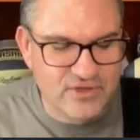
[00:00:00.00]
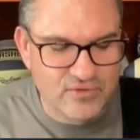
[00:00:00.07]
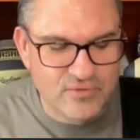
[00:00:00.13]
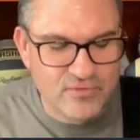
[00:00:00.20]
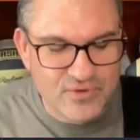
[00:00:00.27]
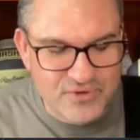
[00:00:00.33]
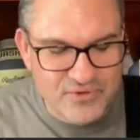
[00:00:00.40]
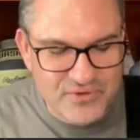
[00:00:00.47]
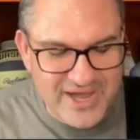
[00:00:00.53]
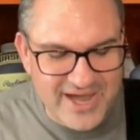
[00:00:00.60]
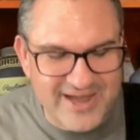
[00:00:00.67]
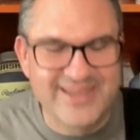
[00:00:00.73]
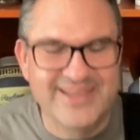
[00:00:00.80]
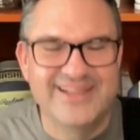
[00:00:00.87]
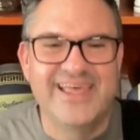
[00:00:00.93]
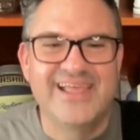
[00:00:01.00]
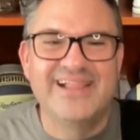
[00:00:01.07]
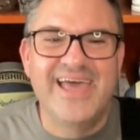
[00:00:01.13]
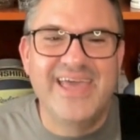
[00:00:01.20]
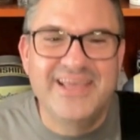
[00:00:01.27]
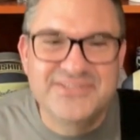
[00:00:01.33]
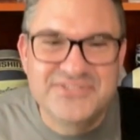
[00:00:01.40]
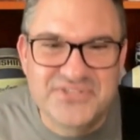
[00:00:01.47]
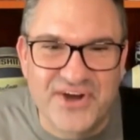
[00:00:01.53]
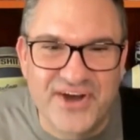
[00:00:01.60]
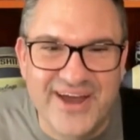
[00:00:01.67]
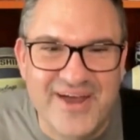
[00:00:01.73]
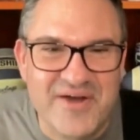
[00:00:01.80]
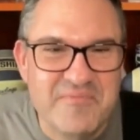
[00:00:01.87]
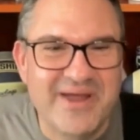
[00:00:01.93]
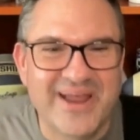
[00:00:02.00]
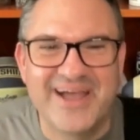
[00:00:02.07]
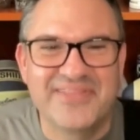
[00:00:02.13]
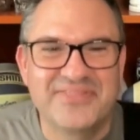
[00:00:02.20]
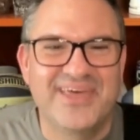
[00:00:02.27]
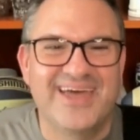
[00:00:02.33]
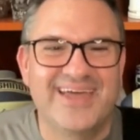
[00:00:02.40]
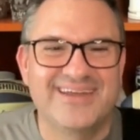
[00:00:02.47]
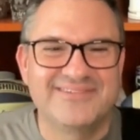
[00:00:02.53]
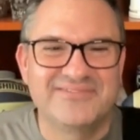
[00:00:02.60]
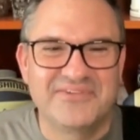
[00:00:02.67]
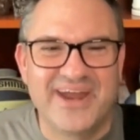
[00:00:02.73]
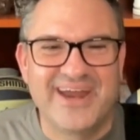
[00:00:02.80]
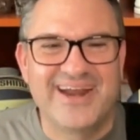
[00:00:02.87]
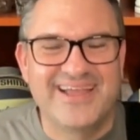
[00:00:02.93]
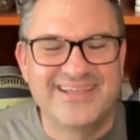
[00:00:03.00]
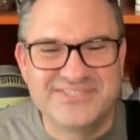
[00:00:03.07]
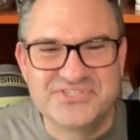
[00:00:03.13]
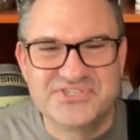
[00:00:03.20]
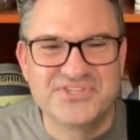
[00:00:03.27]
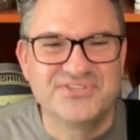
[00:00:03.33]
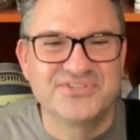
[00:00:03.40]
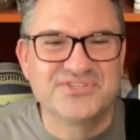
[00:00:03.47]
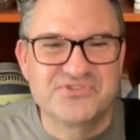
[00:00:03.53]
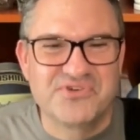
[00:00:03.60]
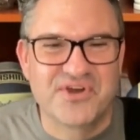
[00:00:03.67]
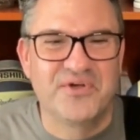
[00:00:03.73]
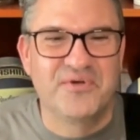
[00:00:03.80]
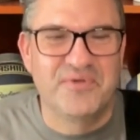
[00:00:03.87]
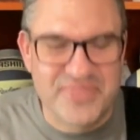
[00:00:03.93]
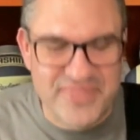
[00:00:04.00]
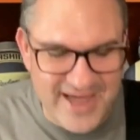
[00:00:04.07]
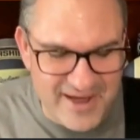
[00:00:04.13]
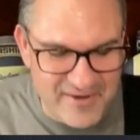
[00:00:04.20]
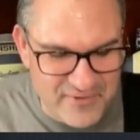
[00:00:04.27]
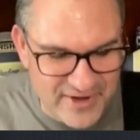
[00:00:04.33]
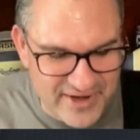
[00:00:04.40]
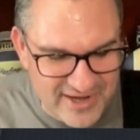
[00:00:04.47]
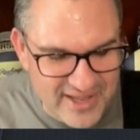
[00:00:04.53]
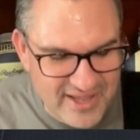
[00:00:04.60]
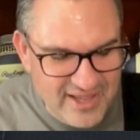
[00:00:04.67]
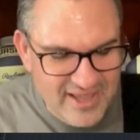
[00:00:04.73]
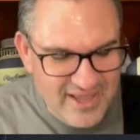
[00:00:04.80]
Uyagalele. Sorry, I hope I got that right. I still struggle with that one.